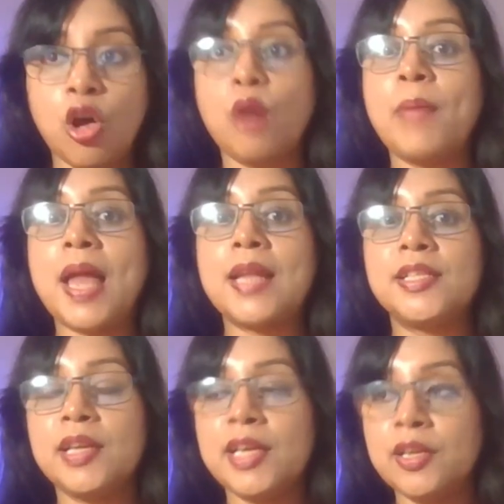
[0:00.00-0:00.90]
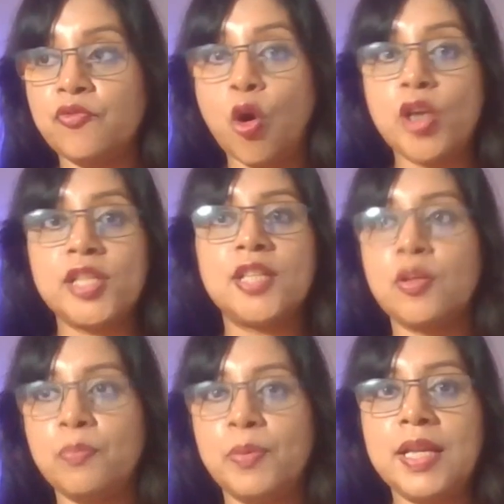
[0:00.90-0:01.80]
or managing
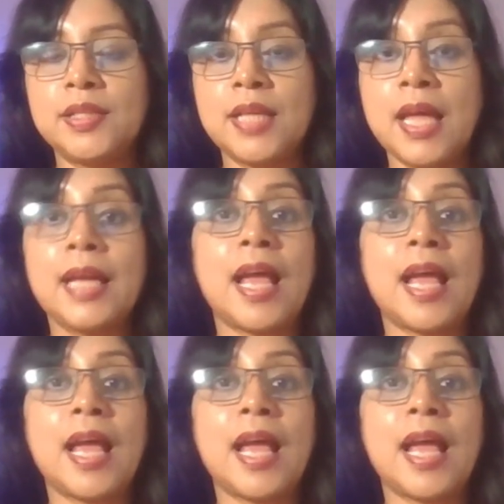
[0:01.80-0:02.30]
invoices or bills